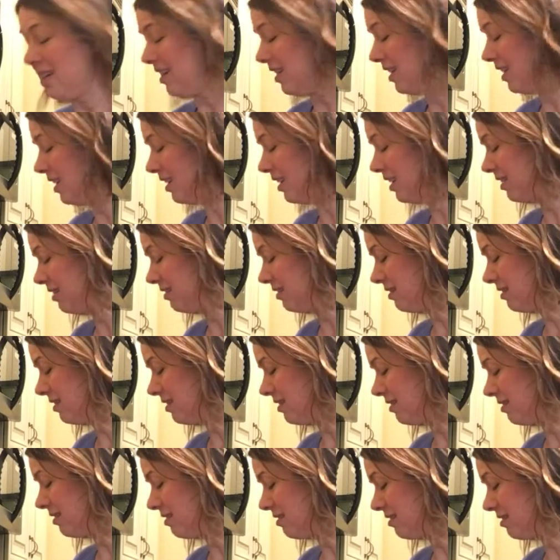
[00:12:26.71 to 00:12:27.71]
And
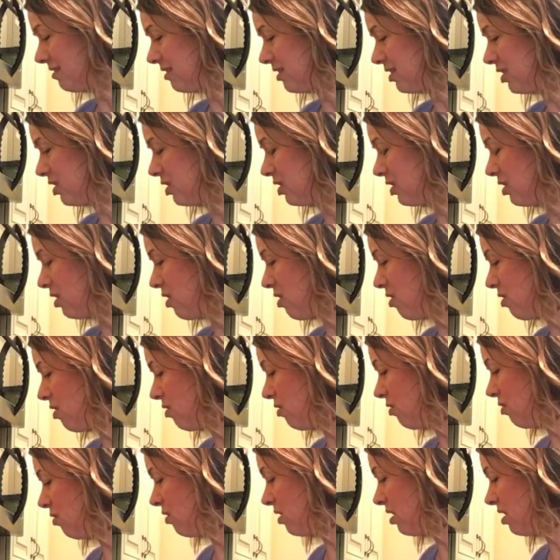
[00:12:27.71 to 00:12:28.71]

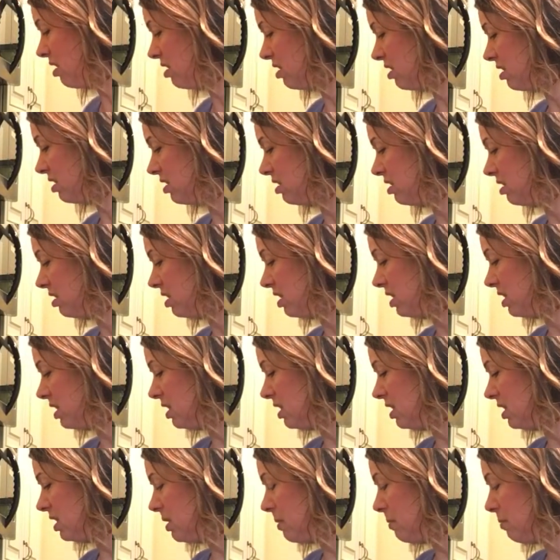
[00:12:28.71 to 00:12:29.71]
so,
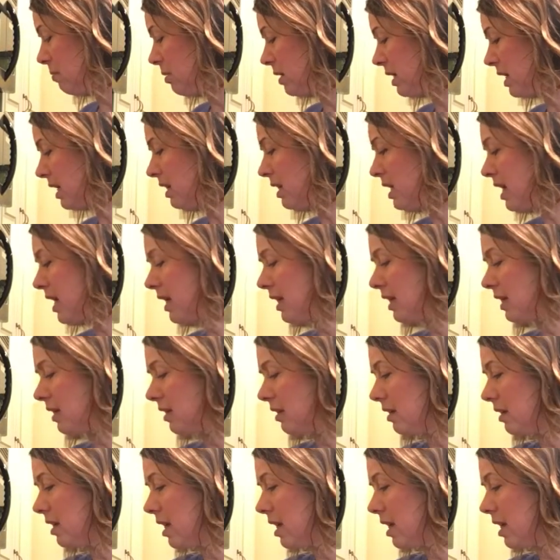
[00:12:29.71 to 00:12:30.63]
but I like